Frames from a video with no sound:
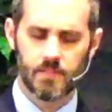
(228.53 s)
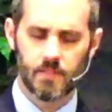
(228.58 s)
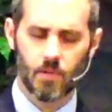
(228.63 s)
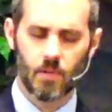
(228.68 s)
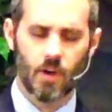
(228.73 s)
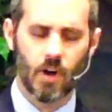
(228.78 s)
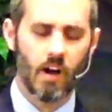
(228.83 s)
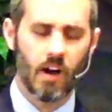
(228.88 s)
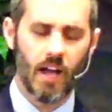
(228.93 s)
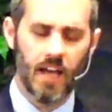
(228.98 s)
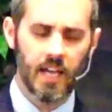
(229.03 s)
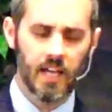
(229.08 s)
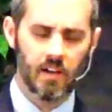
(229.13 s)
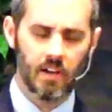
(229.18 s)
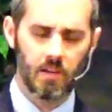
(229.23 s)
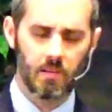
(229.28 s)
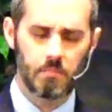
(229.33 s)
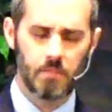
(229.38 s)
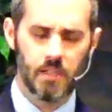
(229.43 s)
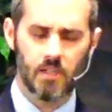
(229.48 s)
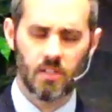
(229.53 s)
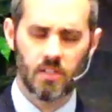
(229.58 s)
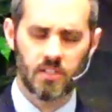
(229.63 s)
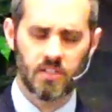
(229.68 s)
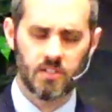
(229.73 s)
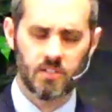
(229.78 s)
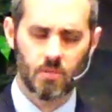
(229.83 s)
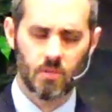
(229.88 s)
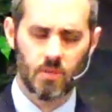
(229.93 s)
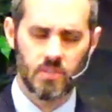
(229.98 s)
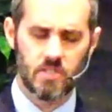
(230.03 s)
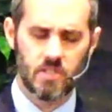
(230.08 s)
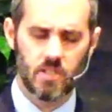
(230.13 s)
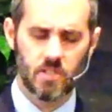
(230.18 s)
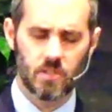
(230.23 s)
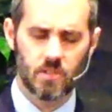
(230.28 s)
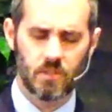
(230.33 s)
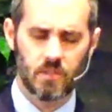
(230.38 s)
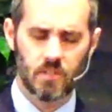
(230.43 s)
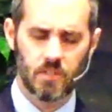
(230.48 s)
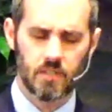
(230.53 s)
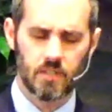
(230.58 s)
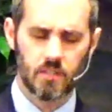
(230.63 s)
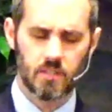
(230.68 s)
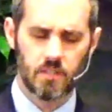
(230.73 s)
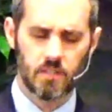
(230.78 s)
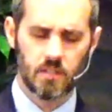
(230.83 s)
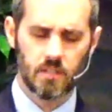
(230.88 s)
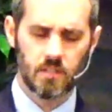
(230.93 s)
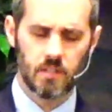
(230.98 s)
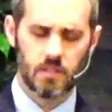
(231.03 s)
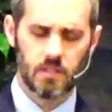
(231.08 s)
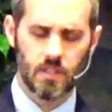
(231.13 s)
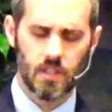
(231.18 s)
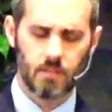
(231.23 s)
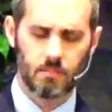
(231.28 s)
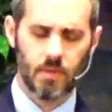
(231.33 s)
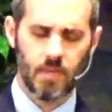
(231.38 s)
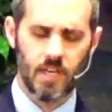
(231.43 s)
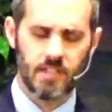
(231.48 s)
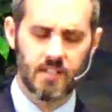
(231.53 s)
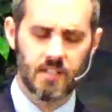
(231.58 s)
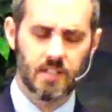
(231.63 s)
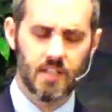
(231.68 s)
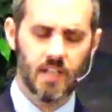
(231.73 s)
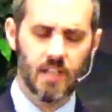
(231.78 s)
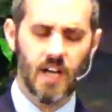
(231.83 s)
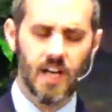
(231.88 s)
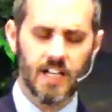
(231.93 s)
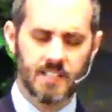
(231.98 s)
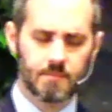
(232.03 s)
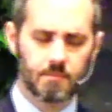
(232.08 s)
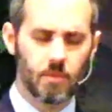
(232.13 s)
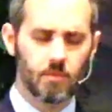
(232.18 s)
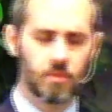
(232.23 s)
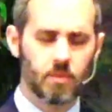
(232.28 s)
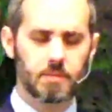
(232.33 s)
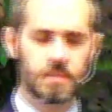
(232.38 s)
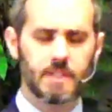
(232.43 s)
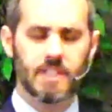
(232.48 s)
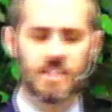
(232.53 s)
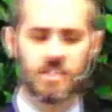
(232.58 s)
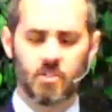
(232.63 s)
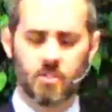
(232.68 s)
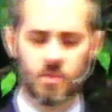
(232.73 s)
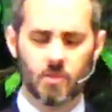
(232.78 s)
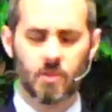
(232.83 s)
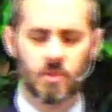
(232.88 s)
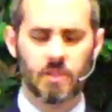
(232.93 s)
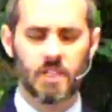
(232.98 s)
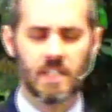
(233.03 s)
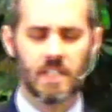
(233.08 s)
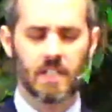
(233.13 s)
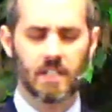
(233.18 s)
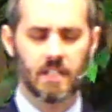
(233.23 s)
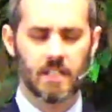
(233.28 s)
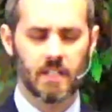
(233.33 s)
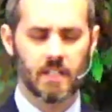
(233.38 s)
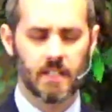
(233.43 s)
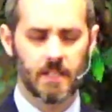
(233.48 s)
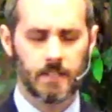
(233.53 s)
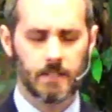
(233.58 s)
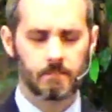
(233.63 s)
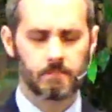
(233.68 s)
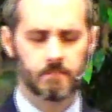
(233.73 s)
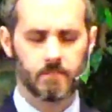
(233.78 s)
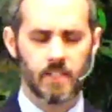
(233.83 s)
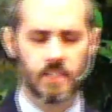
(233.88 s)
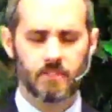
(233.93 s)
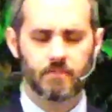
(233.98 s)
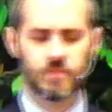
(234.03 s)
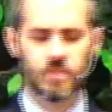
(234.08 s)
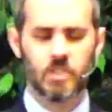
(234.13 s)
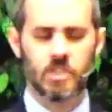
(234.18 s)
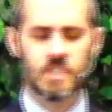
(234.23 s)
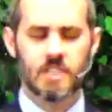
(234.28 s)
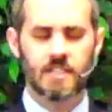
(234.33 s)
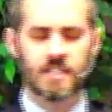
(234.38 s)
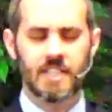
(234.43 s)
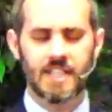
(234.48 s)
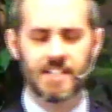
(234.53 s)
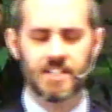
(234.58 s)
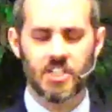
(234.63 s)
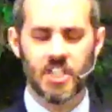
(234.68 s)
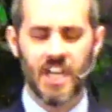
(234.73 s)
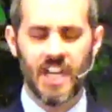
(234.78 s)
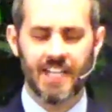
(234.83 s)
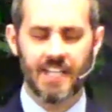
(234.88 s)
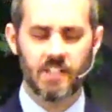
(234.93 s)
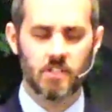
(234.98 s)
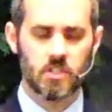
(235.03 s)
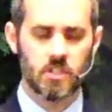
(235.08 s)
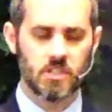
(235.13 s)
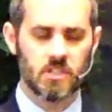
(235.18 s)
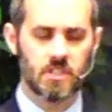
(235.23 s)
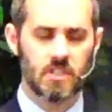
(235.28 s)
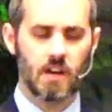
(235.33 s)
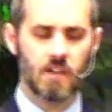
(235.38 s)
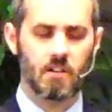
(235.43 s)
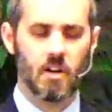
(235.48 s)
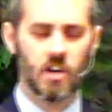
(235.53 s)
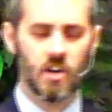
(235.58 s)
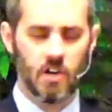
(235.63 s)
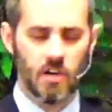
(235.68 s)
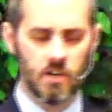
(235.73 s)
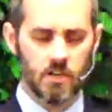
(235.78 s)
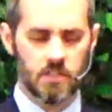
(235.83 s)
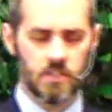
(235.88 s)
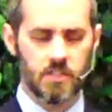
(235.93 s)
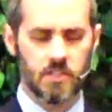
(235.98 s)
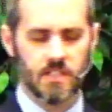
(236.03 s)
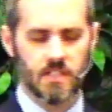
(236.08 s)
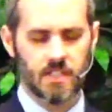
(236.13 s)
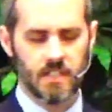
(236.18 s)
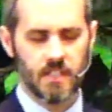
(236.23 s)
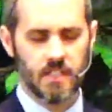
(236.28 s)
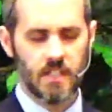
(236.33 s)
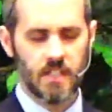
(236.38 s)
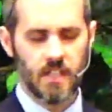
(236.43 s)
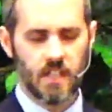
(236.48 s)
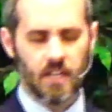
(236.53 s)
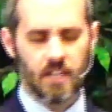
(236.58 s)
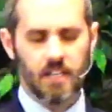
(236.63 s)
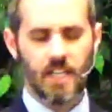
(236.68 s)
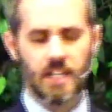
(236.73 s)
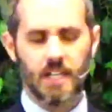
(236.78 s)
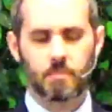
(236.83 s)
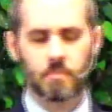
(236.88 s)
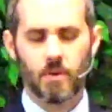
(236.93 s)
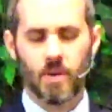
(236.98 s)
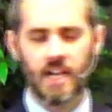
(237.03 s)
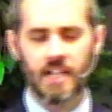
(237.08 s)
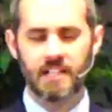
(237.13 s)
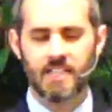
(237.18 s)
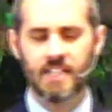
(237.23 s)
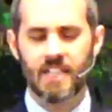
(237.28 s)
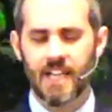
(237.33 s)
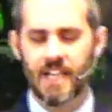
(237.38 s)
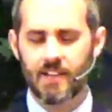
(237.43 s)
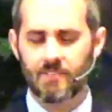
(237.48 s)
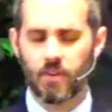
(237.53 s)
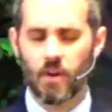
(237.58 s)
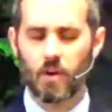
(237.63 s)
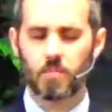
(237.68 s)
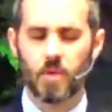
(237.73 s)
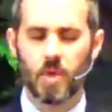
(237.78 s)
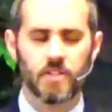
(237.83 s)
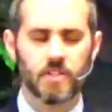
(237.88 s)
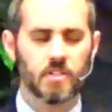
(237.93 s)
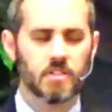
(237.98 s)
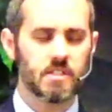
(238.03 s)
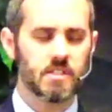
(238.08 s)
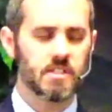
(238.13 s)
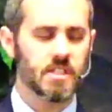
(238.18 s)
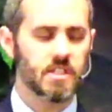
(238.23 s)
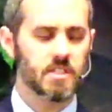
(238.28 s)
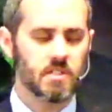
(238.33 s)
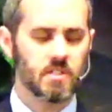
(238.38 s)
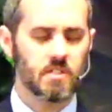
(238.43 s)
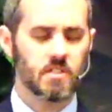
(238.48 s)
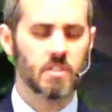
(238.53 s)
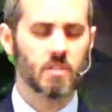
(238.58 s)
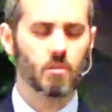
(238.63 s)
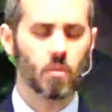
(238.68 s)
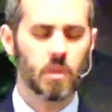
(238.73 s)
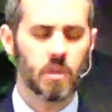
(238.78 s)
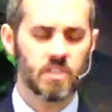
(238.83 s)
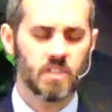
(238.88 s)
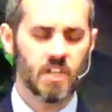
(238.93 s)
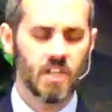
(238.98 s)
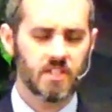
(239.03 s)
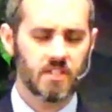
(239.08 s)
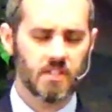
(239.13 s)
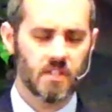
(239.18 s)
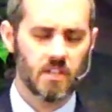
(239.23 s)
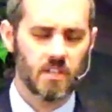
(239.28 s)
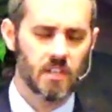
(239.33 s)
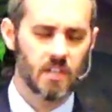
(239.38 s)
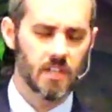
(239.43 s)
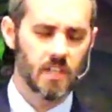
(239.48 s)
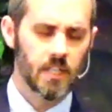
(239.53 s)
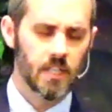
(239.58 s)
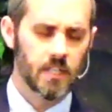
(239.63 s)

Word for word: or our anger and bitterness towards you. I pray that the gospel would be the story that, that changes our hearts. God, I pray today for our brothers and sisters in Winchester